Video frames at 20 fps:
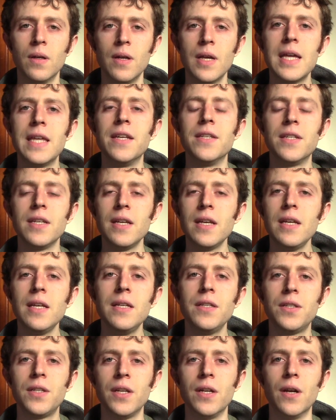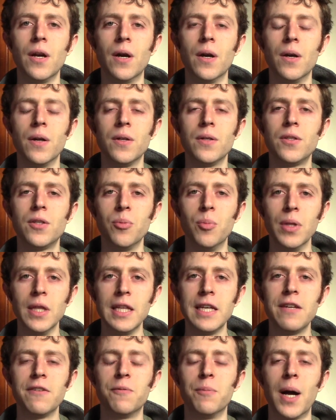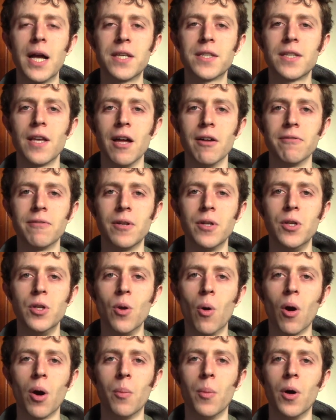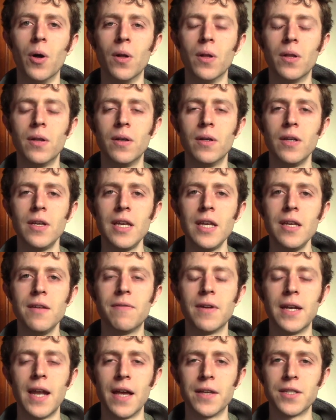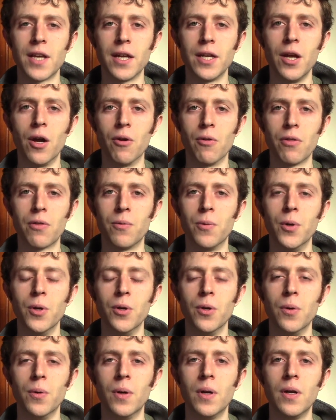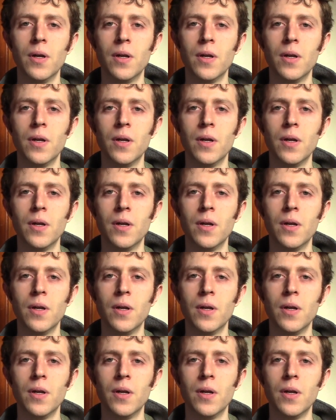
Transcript: it is easier to believe myself normal even as I go through